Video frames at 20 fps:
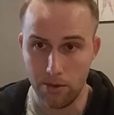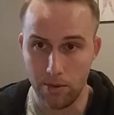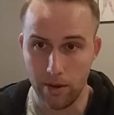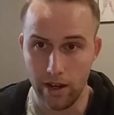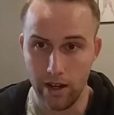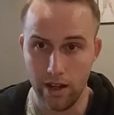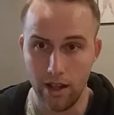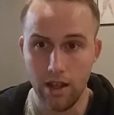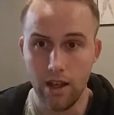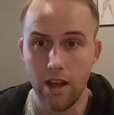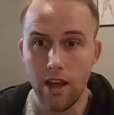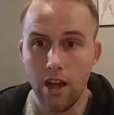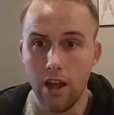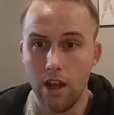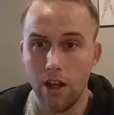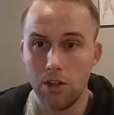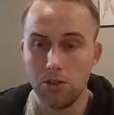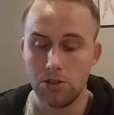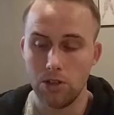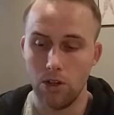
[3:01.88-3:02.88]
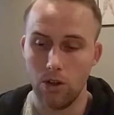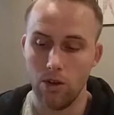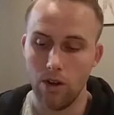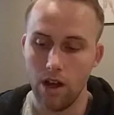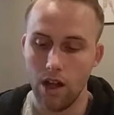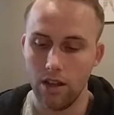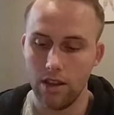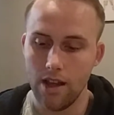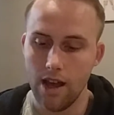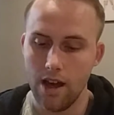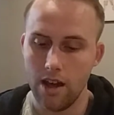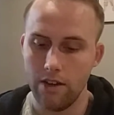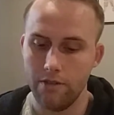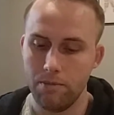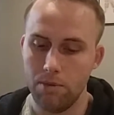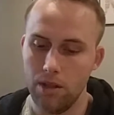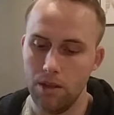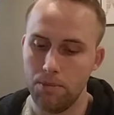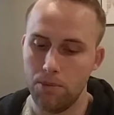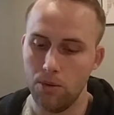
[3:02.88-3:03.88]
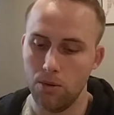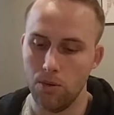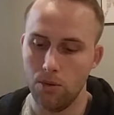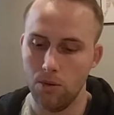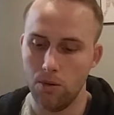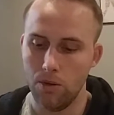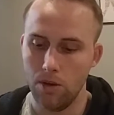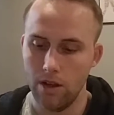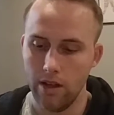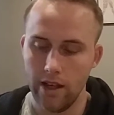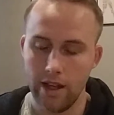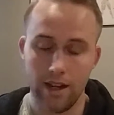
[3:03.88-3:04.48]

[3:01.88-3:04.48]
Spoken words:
right? So a lot of people